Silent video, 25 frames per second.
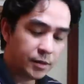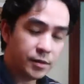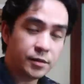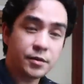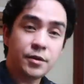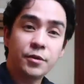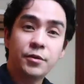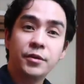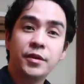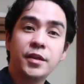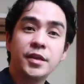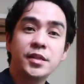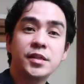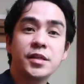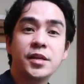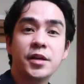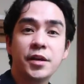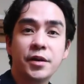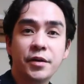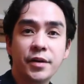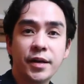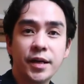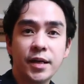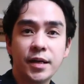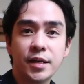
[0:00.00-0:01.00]
So this
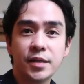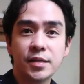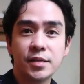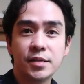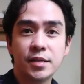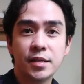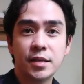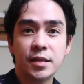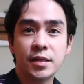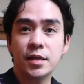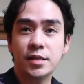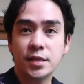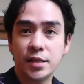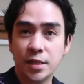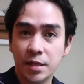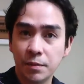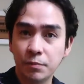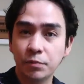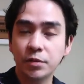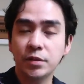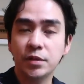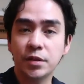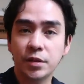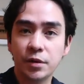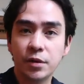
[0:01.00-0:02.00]
here is
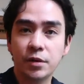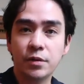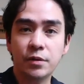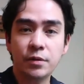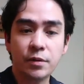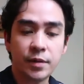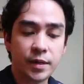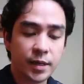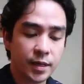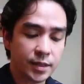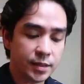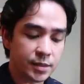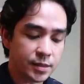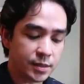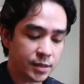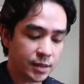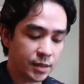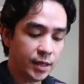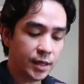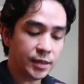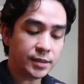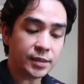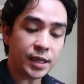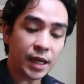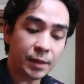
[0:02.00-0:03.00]
embutido. It's
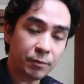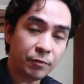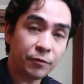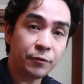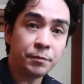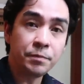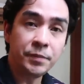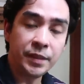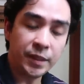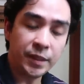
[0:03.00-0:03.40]
a type of